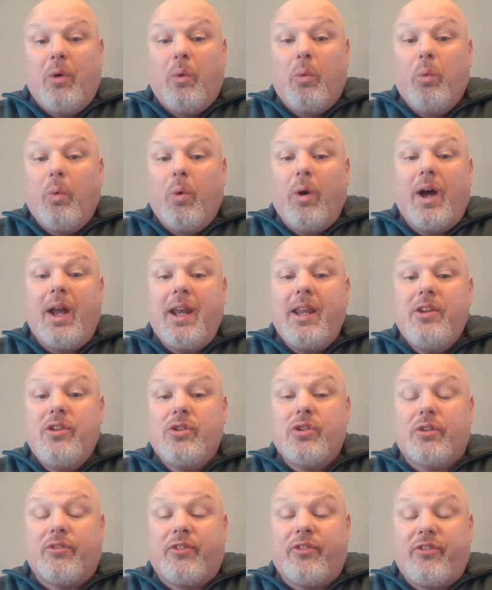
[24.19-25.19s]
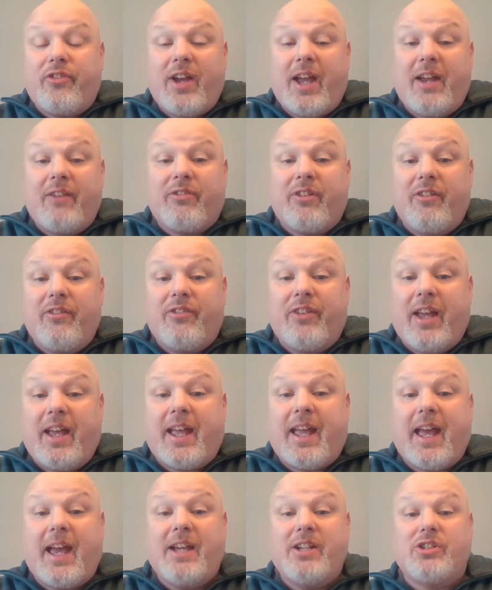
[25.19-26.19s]
What is your favorite
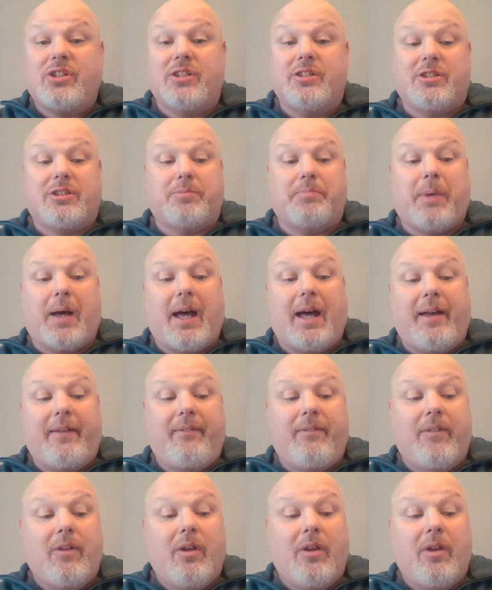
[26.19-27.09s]
vacation spot?